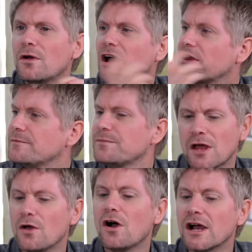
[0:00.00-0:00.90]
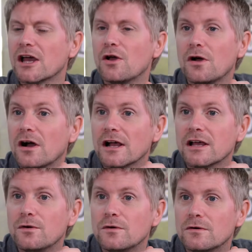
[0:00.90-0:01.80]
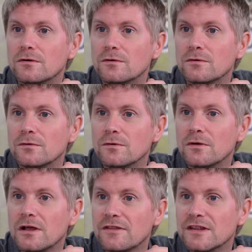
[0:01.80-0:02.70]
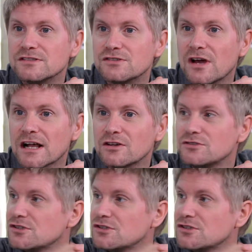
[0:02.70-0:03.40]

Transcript: Equivalent I, no, I go. Shelf. I go. Ooh, there's a dragon.